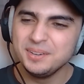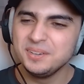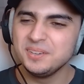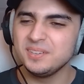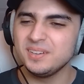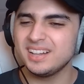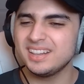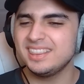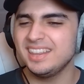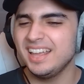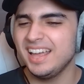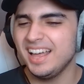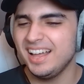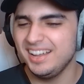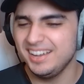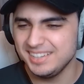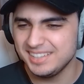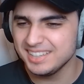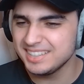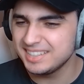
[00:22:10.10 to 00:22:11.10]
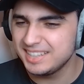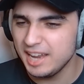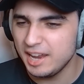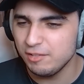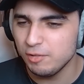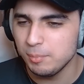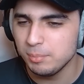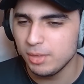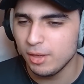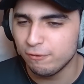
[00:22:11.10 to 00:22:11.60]
what the hell? He just
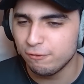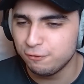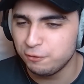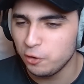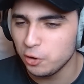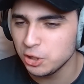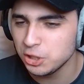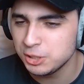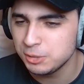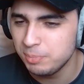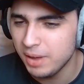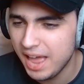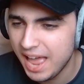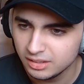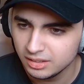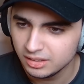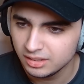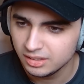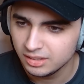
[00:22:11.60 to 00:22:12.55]
gave him the force back.